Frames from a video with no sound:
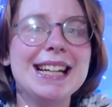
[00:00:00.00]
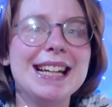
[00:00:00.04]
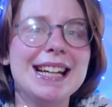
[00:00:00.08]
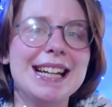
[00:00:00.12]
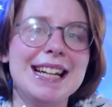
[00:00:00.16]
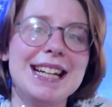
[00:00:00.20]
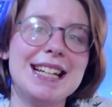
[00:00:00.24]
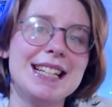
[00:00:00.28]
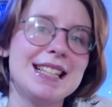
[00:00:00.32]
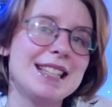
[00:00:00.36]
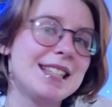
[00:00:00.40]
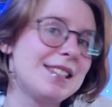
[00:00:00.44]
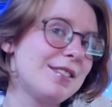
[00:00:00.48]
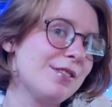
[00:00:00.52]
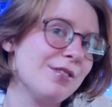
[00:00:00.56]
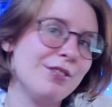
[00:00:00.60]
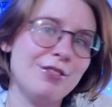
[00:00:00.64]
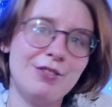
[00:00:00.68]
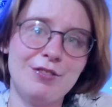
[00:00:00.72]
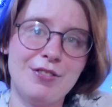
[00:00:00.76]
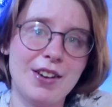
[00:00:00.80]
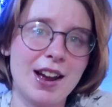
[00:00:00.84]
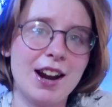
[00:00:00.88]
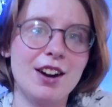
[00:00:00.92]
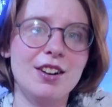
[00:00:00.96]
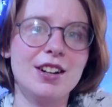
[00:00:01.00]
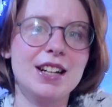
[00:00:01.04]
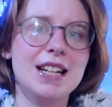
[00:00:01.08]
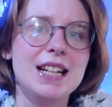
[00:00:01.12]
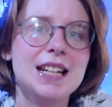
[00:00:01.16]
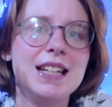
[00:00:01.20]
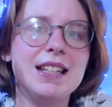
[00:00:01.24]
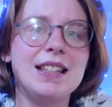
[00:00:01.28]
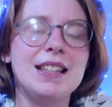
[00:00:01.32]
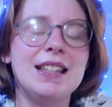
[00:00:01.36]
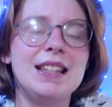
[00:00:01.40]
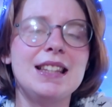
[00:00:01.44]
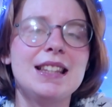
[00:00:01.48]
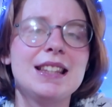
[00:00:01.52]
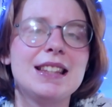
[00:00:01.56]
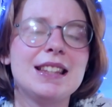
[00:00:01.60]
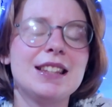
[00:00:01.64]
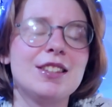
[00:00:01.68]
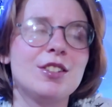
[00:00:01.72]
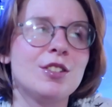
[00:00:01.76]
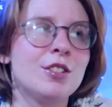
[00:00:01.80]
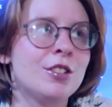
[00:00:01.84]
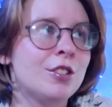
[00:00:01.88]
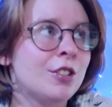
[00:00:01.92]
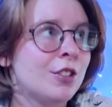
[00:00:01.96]
It's very
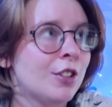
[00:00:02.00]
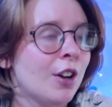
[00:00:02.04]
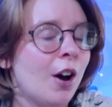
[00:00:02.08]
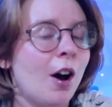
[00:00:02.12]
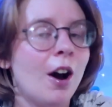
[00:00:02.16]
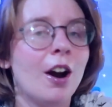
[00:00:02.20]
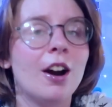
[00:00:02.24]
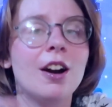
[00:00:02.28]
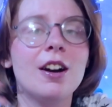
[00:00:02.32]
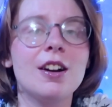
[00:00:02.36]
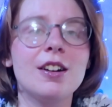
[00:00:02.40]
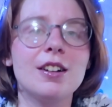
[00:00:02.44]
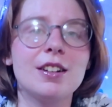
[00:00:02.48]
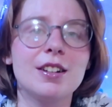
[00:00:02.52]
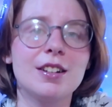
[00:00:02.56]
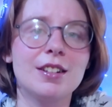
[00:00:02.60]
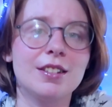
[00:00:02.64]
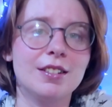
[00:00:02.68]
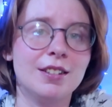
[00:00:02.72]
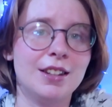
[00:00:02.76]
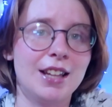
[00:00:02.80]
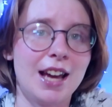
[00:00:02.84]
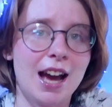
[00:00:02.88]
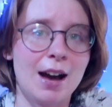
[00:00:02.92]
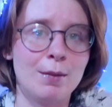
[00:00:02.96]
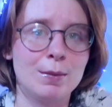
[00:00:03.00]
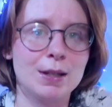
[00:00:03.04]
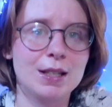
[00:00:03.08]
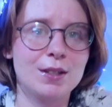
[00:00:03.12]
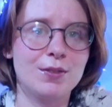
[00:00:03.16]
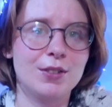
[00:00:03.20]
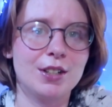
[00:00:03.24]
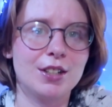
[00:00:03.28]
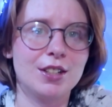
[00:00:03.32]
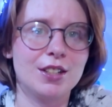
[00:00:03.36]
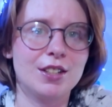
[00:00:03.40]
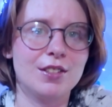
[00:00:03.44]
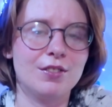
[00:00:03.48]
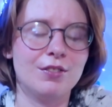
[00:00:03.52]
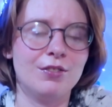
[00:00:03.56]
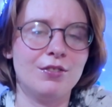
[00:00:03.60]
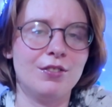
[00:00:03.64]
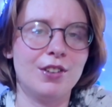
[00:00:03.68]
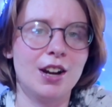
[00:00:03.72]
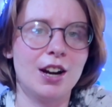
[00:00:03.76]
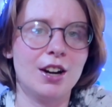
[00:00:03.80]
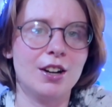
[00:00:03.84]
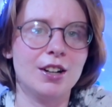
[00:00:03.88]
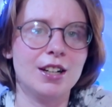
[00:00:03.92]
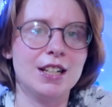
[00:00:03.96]
dark. The atmosphere is
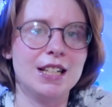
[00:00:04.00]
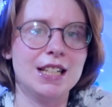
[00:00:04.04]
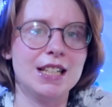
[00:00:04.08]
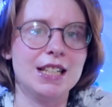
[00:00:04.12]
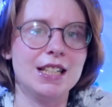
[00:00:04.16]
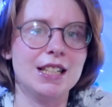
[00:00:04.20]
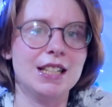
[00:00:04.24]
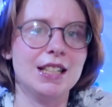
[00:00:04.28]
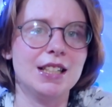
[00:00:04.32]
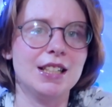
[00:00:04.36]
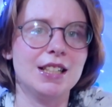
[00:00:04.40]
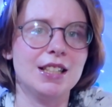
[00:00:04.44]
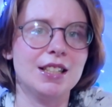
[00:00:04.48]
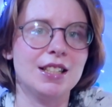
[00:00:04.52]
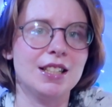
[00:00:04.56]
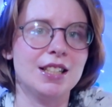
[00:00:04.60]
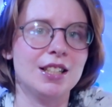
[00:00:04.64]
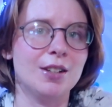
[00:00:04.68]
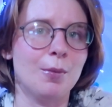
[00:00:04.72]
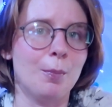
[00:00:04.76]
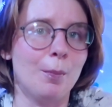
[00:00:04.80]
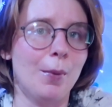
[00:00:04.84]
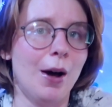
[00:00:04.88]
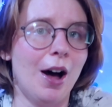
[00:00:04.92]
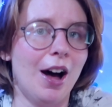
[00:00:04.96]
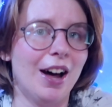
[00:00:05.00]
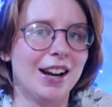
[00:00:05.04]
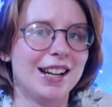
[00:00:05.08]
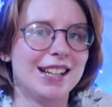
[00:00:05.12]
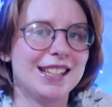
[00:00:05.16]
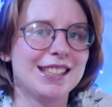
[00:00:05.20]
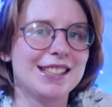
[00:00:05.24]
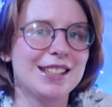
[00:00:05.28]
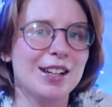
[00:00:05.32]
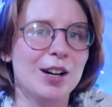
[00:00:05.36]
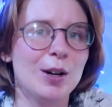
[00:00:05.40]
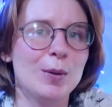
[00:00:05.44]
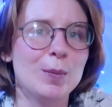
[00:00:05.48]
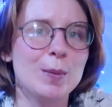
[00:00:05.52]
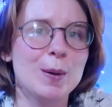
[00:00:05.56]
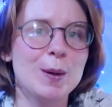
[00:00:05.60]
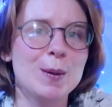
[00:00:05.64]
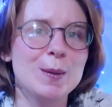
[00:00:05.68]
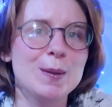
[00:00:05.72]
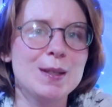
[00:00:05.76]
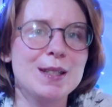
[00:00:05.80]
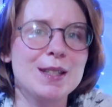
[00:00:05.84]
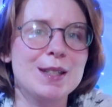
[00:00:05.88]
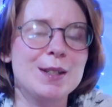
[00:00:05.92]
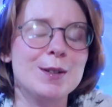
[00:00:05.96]
very demonic
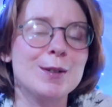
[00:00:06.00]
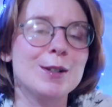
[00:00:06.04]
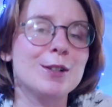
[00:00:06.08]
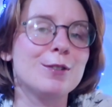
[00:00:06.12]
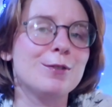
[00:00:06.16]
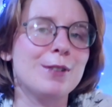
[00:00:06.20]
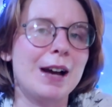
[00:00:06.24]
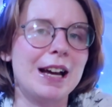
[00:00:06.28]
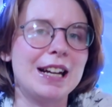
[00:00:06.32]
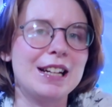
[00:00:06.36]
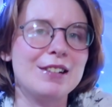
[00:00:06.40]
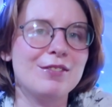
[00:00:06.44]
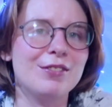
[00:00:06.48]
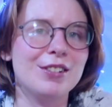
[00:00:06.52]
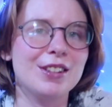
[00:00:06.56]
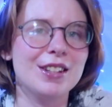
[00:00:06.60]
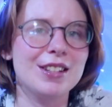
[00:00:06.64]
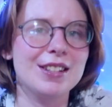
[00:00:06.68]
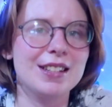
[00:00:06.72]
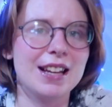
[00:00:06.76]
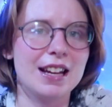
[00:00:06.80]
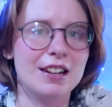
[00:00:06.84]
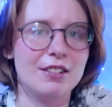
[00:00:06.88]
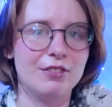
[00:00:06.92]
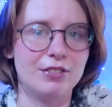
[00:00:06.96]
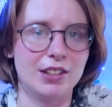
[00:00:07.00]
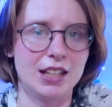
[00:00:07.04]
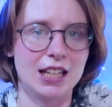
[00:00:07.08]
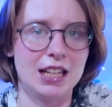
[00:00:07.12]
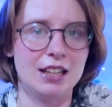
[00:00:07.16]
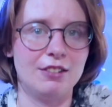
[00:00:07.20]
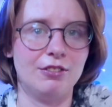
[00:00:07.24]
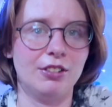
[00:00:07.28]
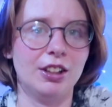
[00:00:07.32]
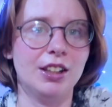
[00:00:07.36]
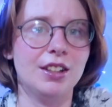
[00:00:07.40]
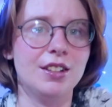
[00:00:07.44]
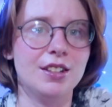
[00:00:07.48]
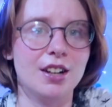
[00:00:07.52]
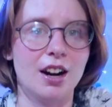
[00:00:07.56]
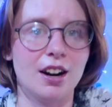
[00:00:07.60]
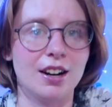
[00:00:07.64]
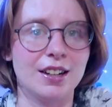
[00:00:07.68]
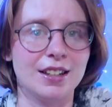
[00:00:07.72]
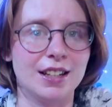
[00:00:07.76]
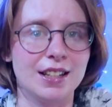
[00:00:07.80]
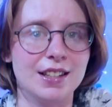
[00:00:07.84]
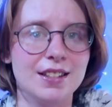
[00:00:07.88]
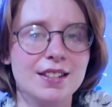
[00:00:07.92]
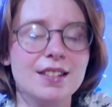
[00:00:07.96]
almost. You are fighting for the side of evil and
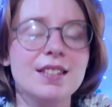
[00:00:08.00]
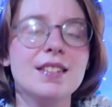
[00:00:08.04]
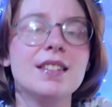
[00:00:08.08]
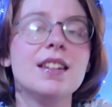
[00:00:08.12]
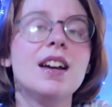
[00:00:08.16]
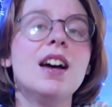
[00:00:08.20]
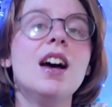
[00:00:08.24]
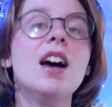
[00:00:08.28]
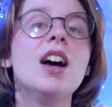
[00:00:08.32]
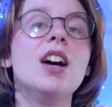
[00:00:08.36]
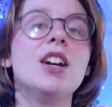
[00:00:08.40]
darkness.